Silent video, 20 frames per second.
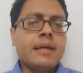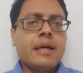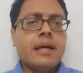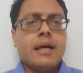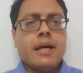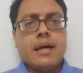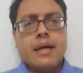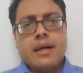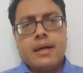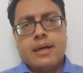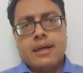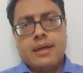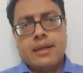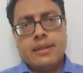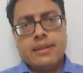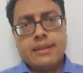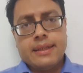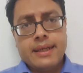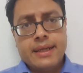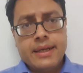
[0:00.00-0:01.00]
uh,
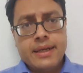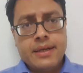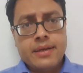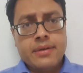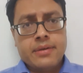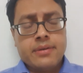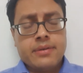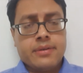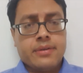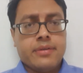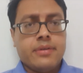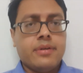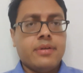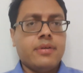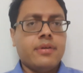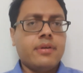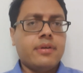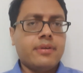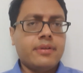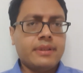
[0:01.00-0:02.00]
then
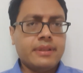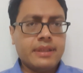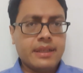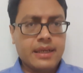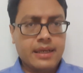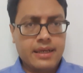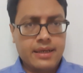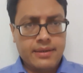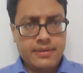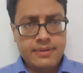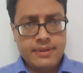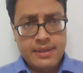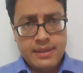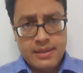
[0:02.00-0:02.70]
the